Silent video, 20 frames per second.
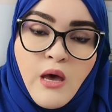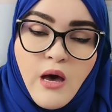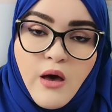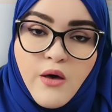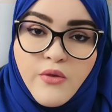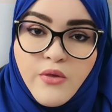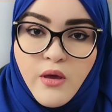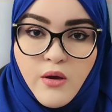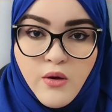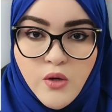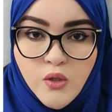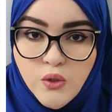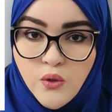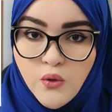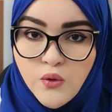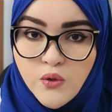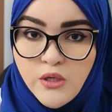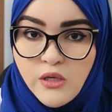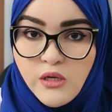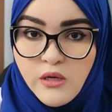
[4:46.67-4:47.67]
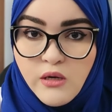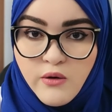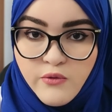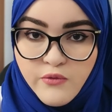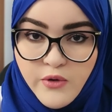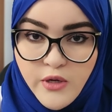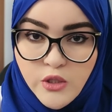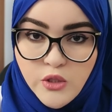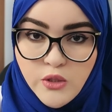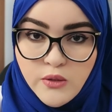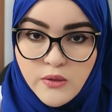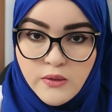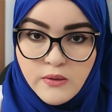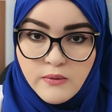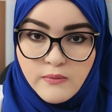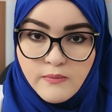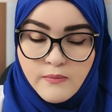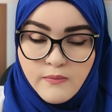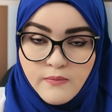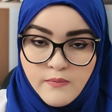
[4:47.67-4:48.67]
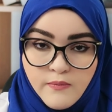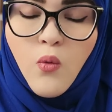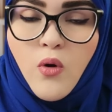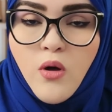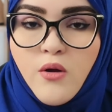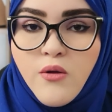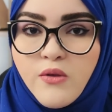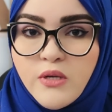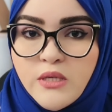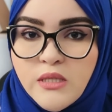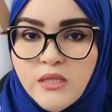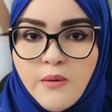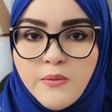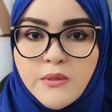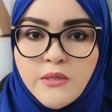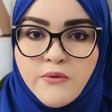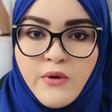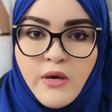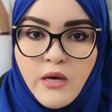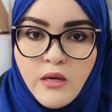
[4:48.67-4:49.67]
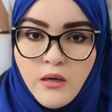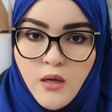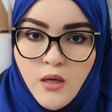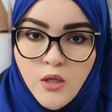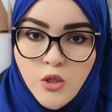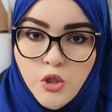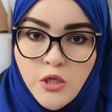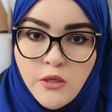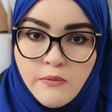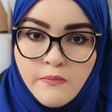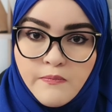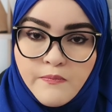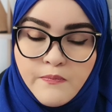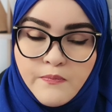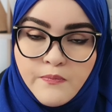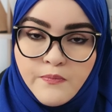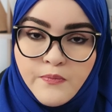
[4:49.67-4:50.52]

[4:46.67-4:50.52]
healthcare-associated infections. What are the steps of hand hygiene?